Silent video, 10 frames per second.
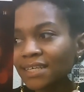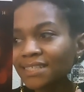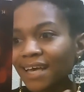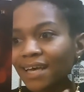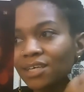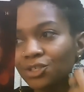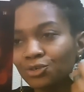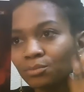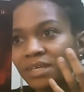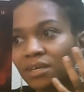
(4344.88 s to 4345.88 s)
it's
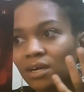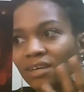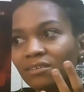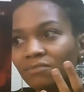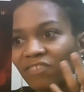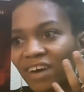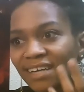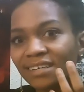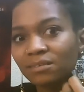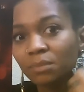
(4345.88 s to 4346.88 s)
you're being
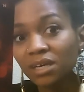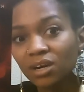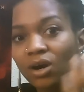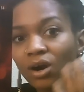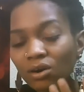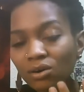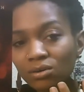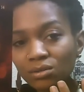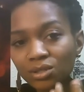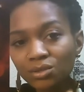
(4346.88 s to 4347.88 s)
invited, being
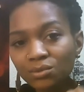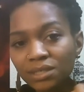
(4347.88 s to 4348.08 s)
called to